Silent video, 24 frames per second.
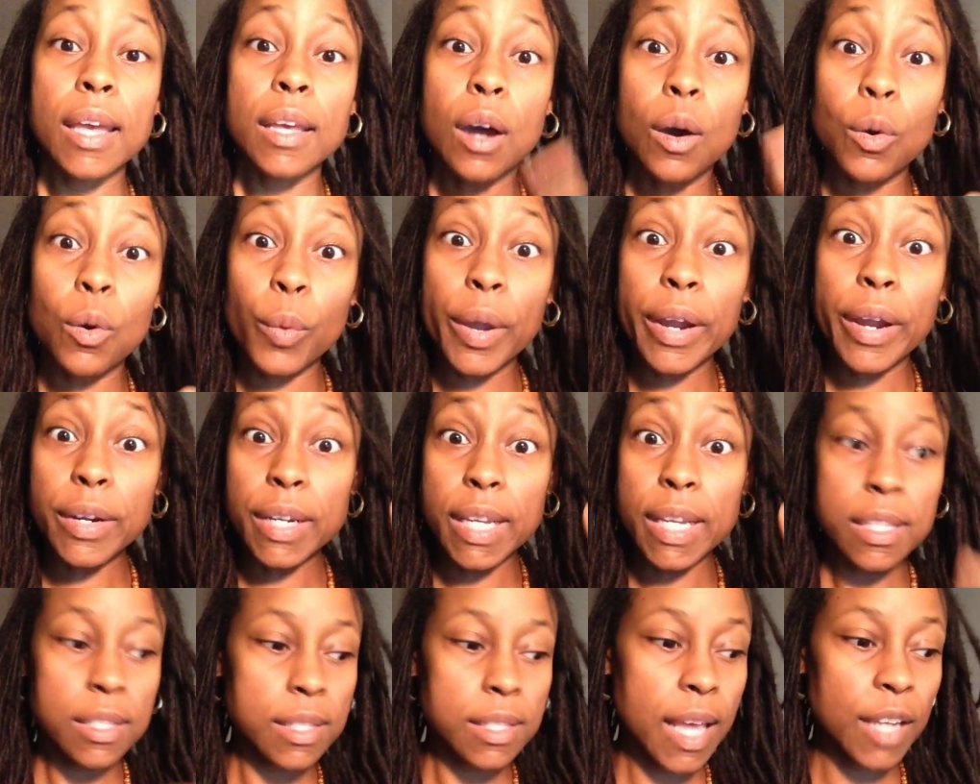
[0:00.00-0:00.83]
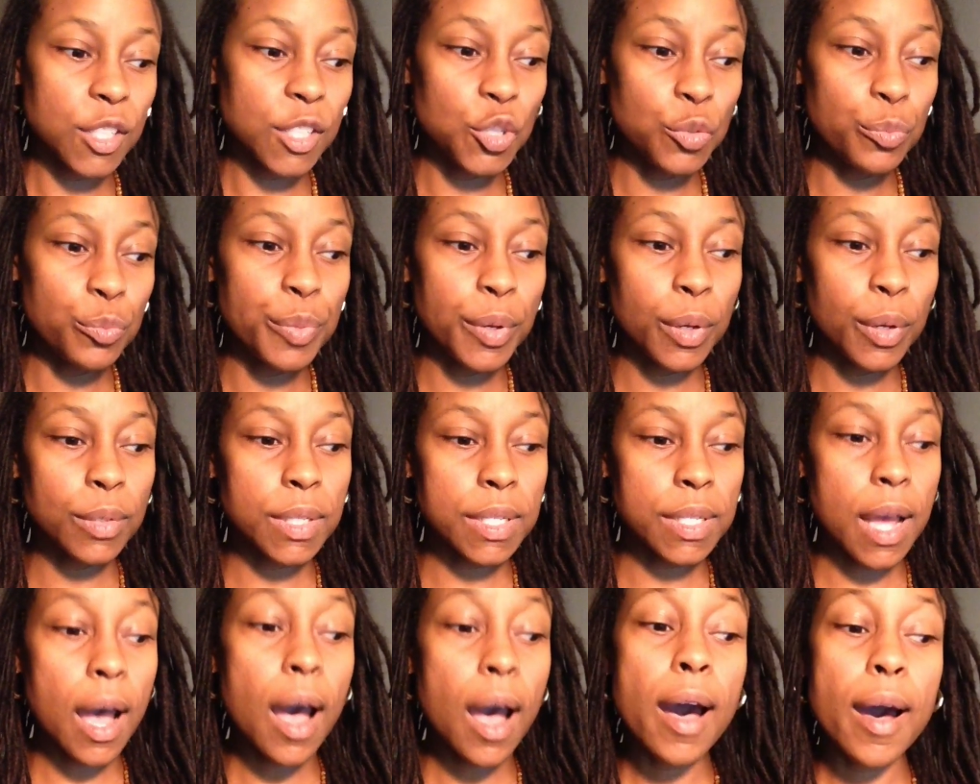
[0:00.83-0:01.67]
that you
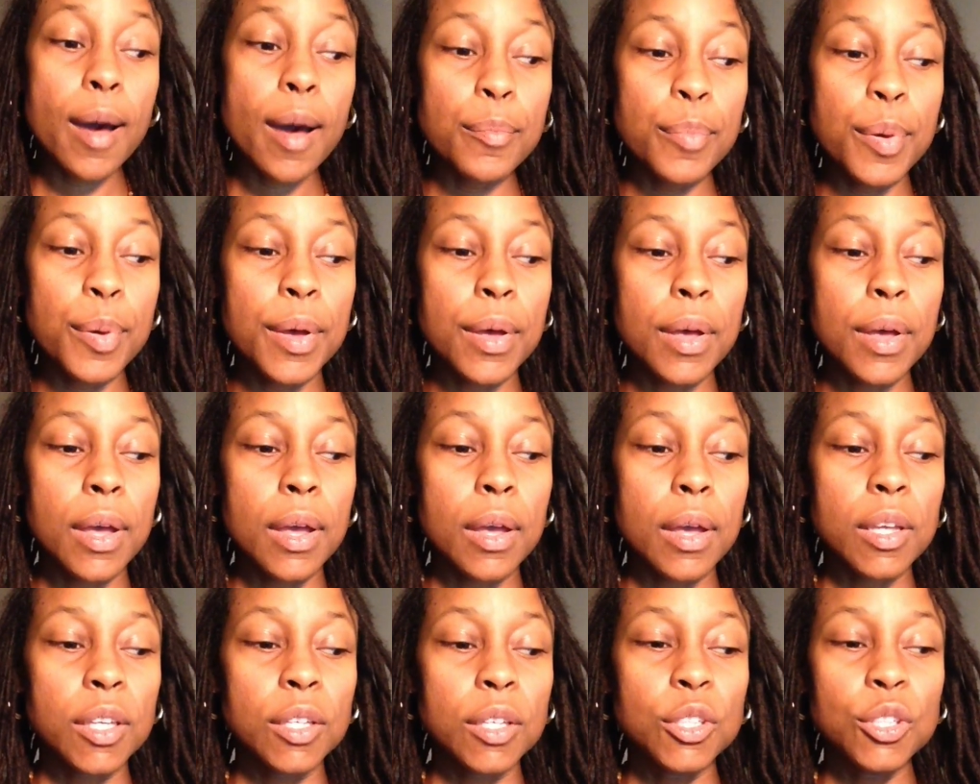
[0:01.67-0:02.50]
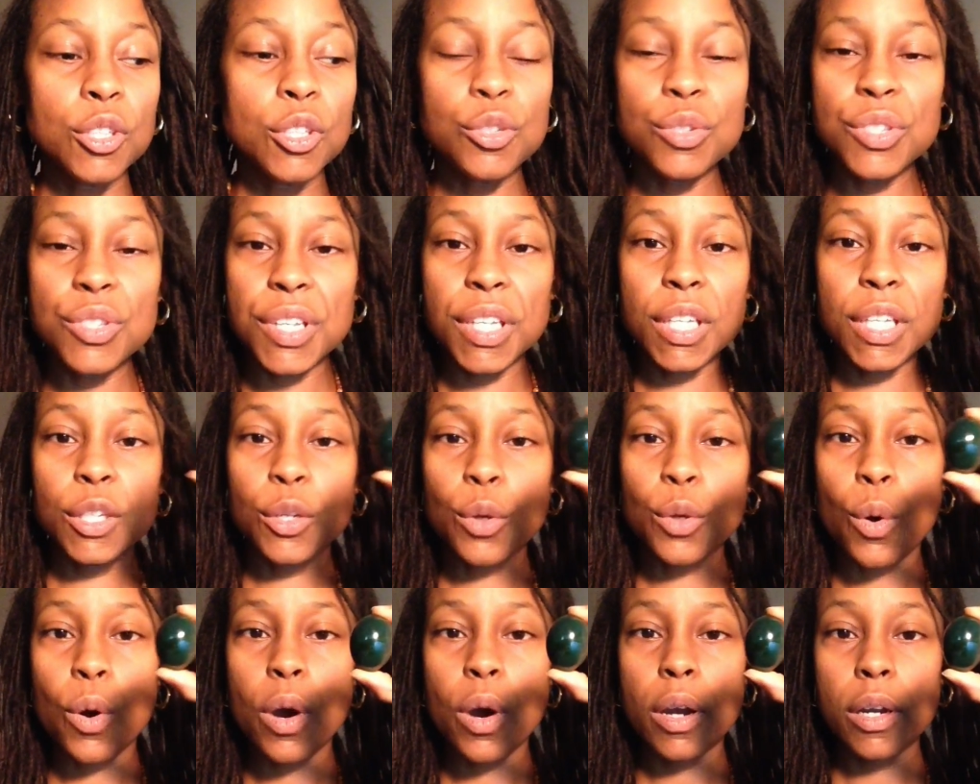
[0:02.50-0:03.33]
built up using
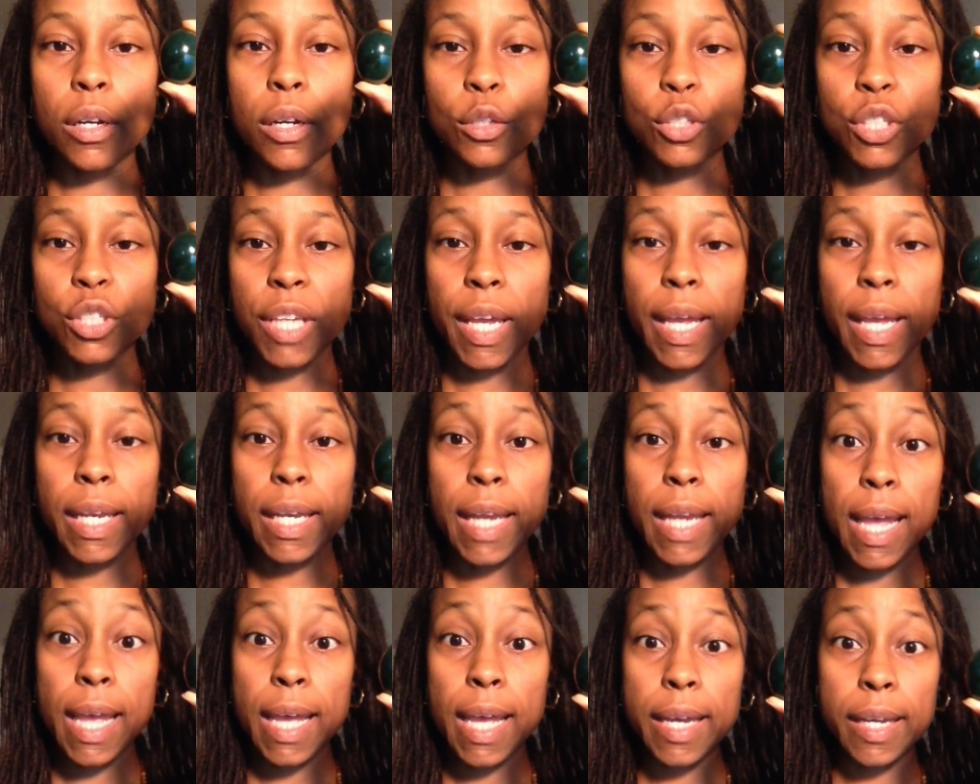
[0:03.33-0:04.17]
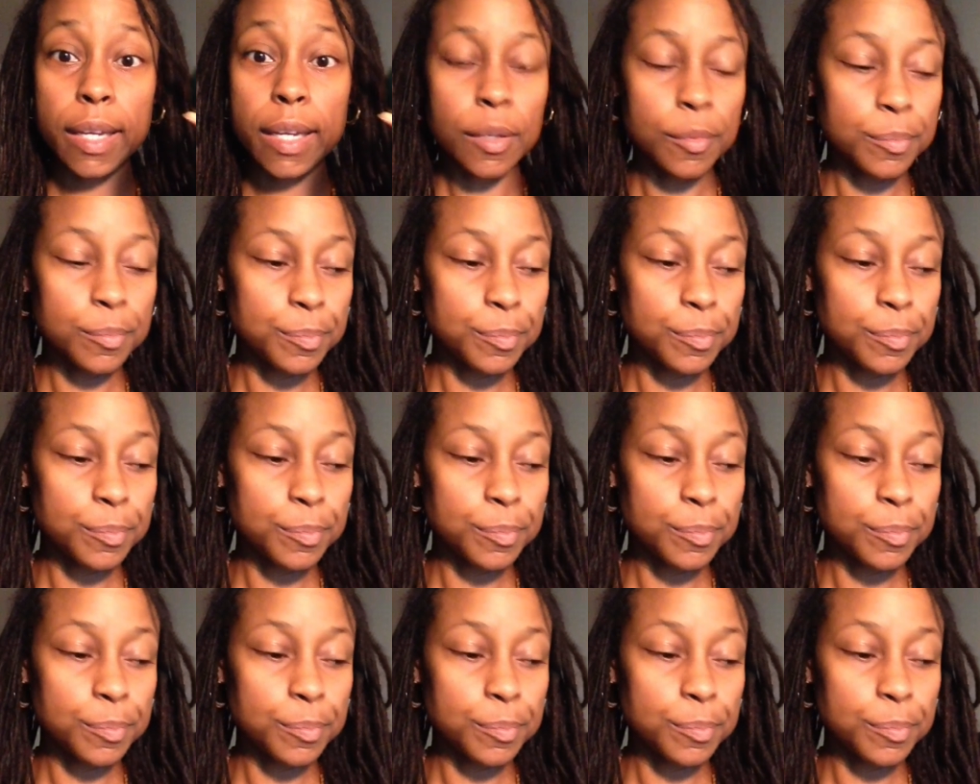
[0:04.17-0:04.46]
your jade egg.